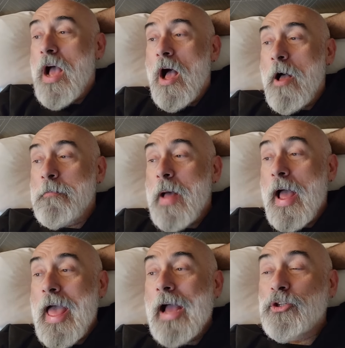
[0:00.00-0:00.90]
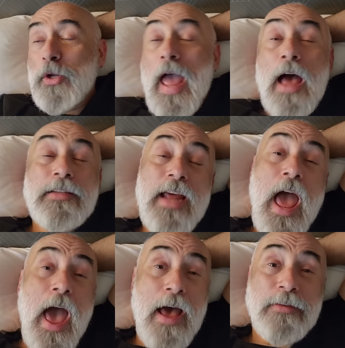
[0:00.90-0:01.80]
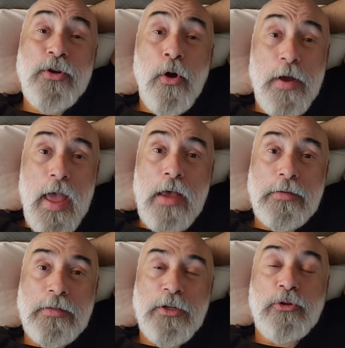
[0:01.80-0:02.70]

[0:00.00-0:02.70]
I actually had to ask our guests